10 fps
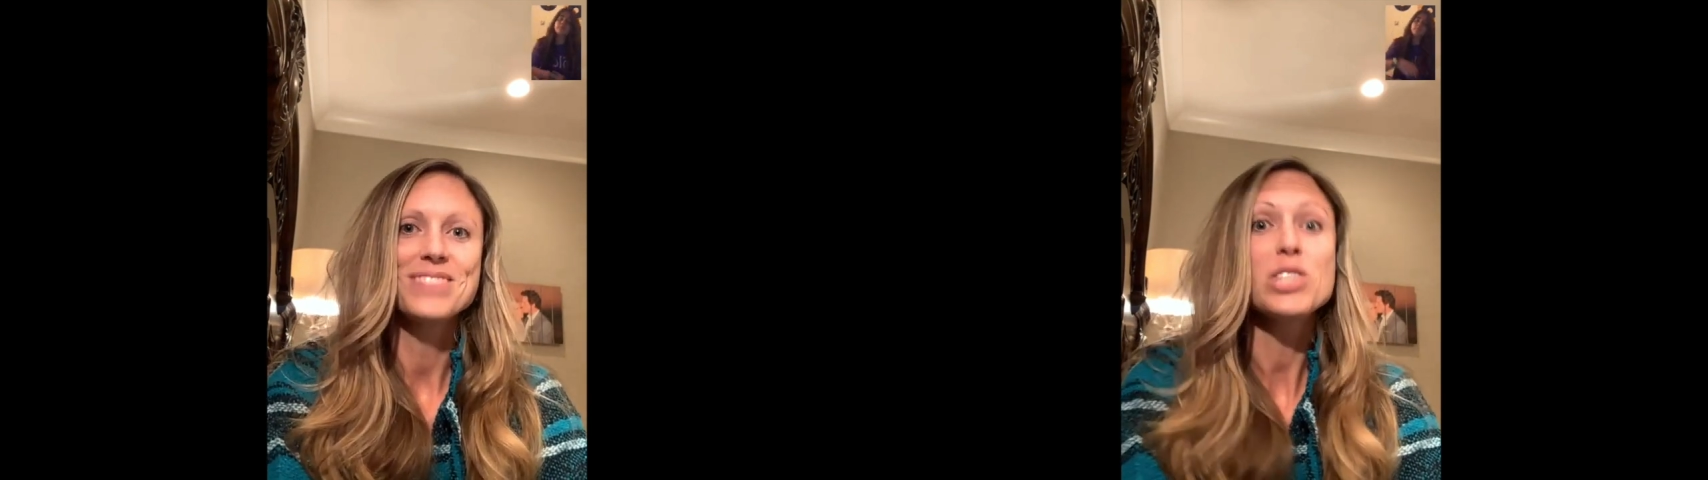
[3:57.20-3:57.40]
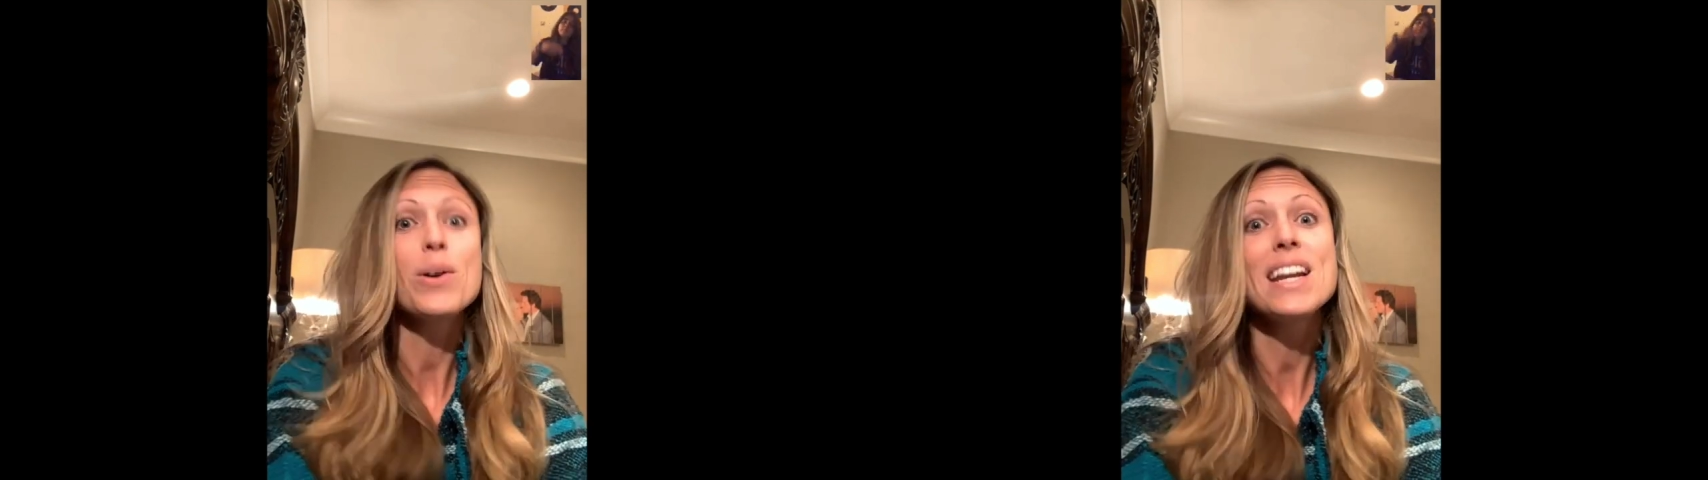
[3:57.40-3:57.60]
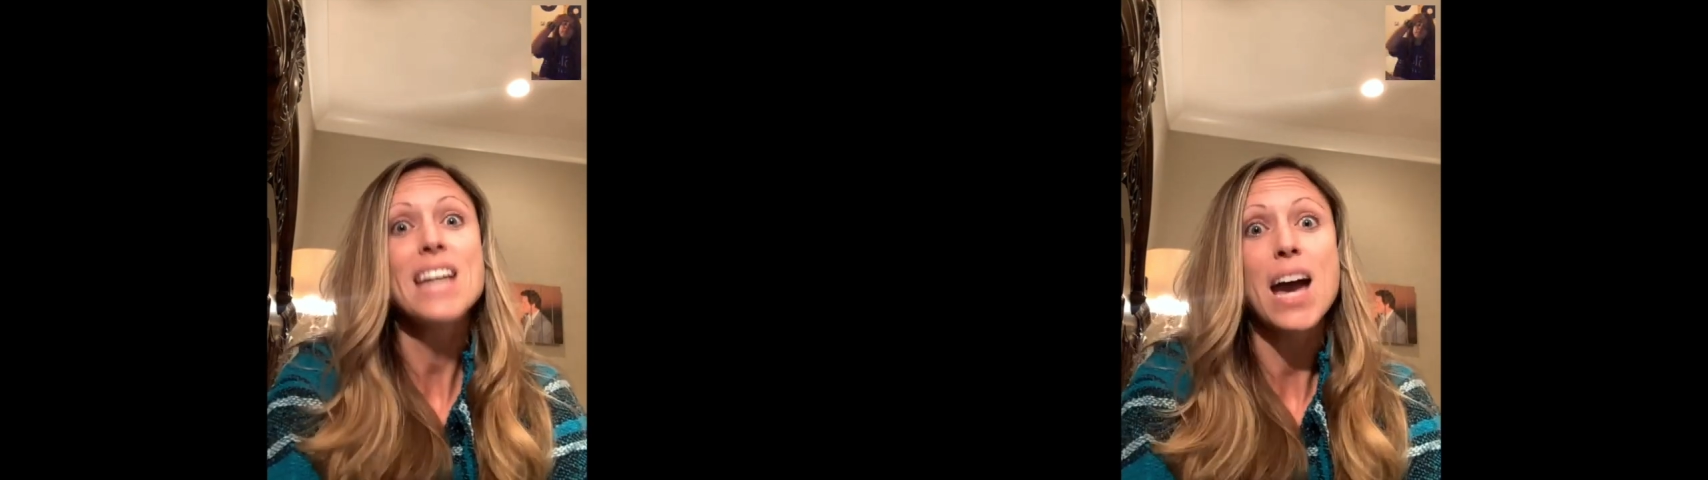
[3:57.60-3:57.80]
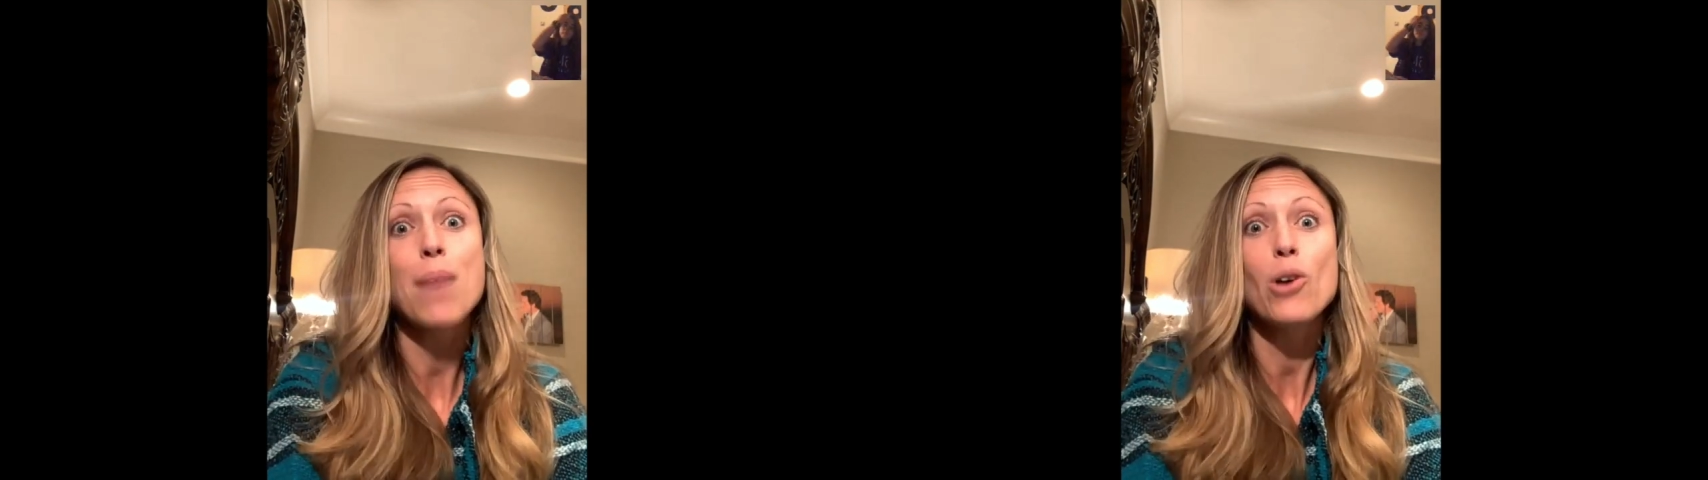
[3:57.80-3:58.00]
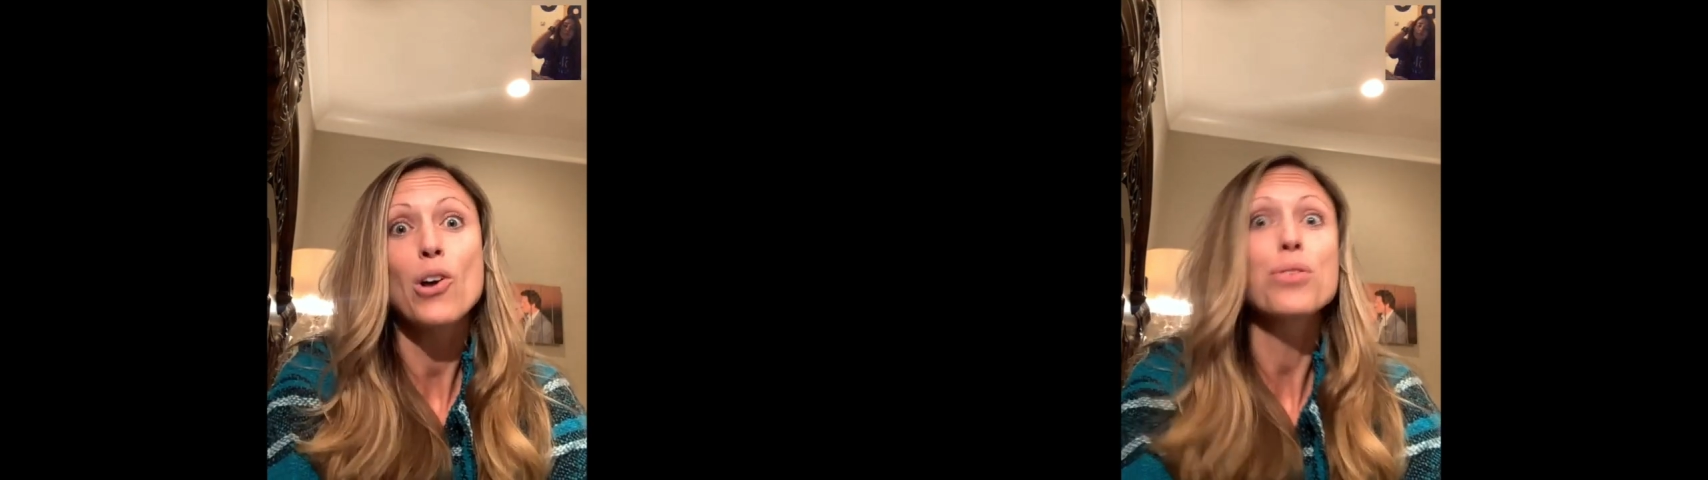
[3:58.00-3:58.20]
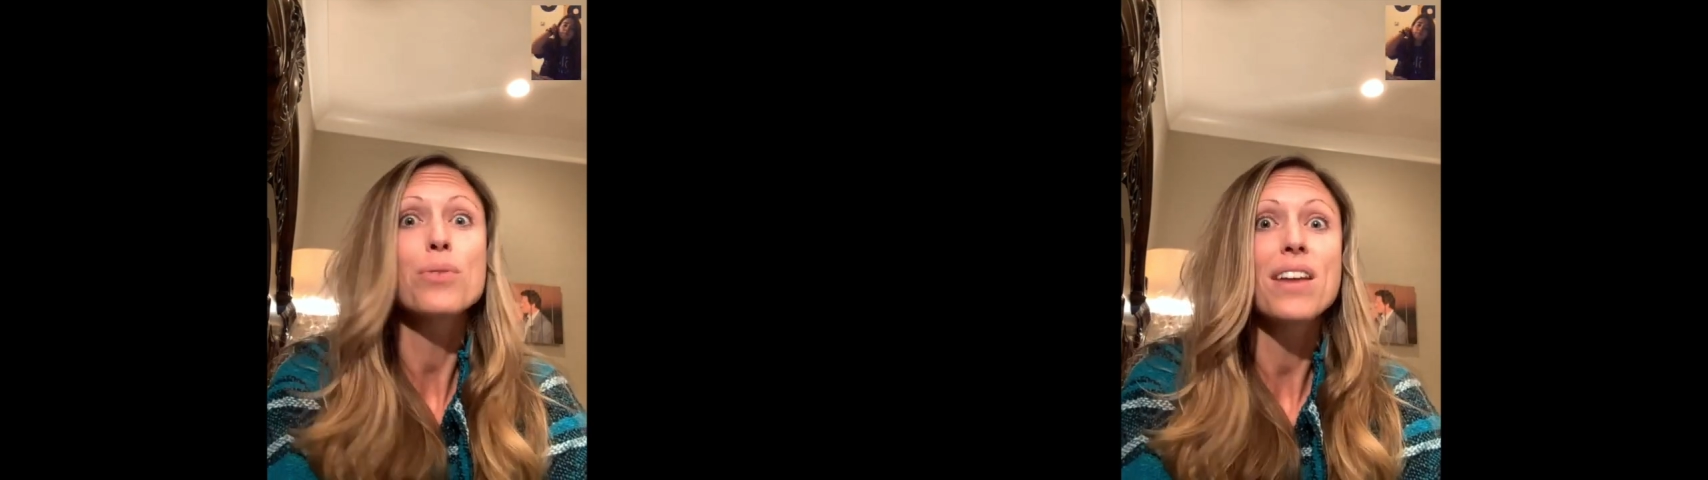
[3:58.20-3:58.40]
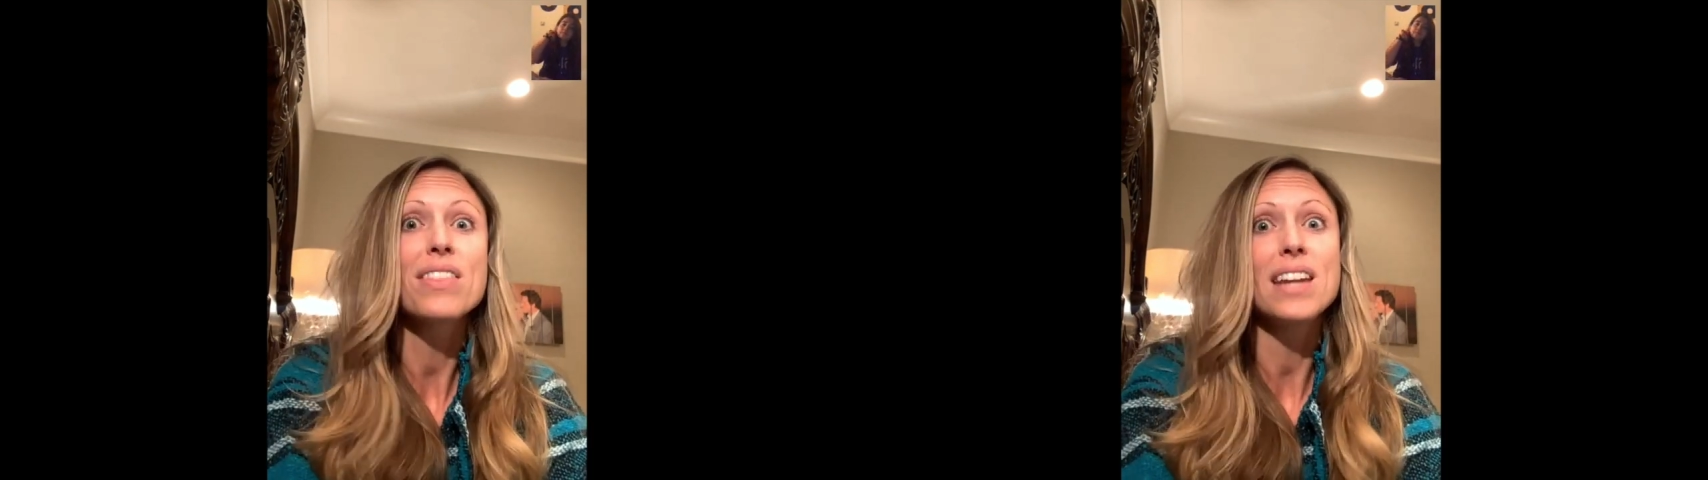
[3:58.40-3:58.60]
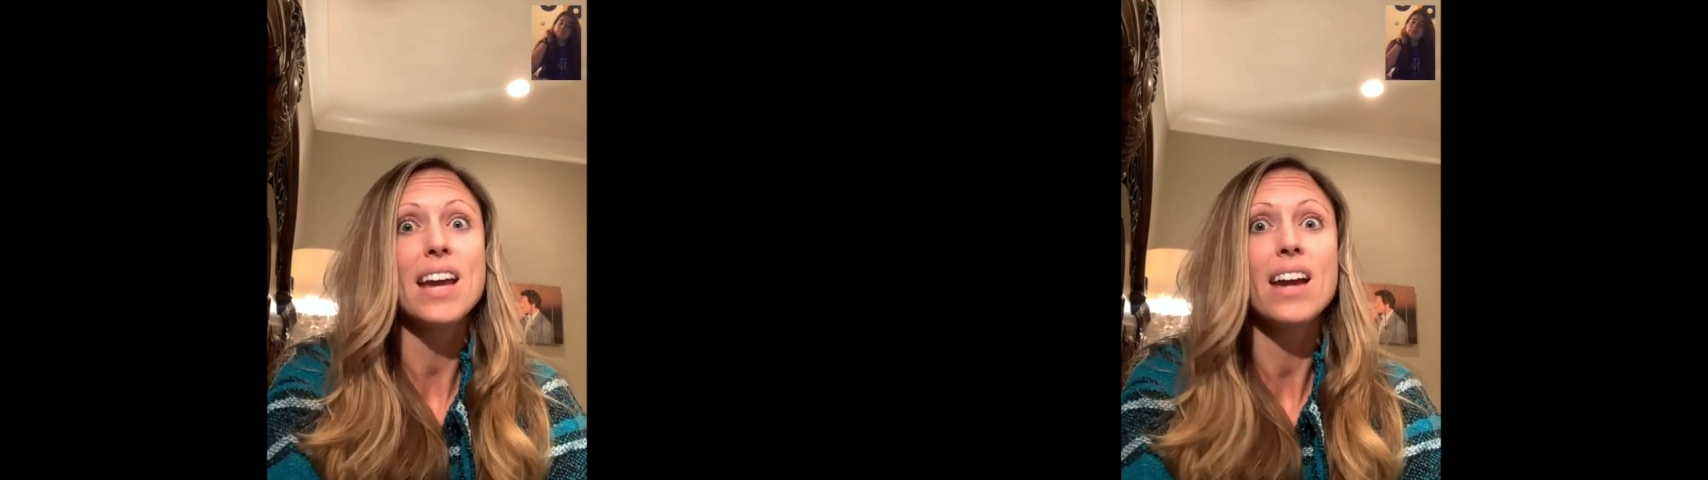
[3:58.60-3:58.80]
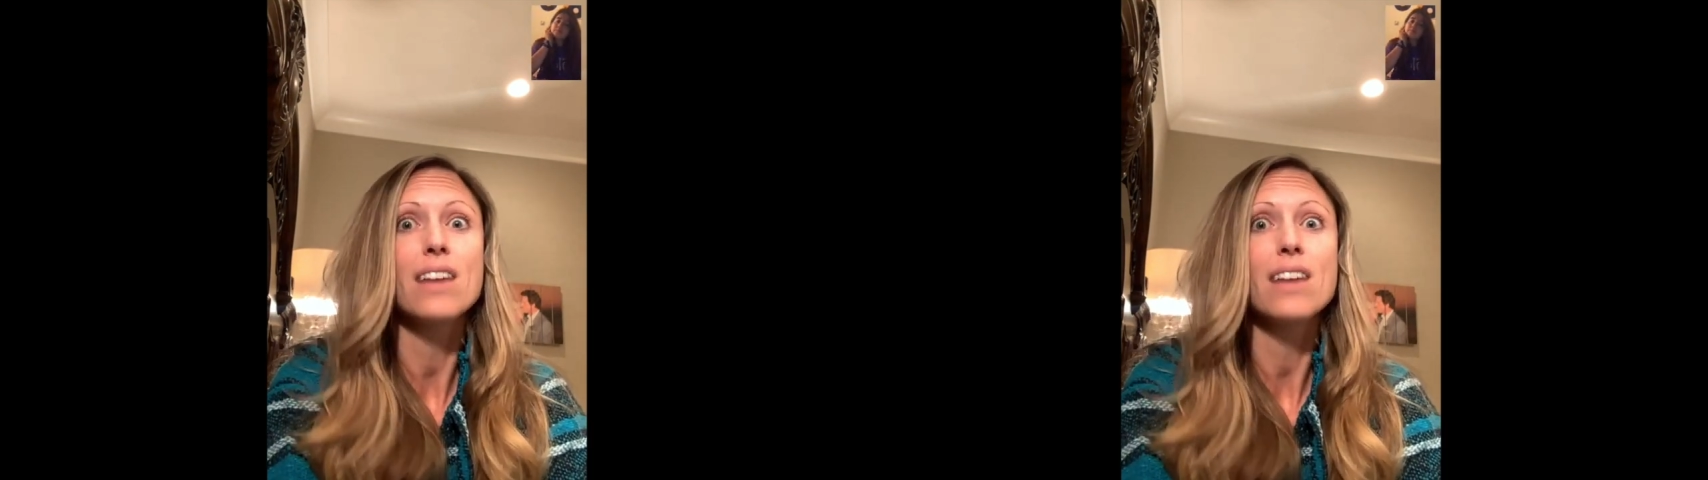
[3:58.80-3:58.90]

So I nap all throughout the day.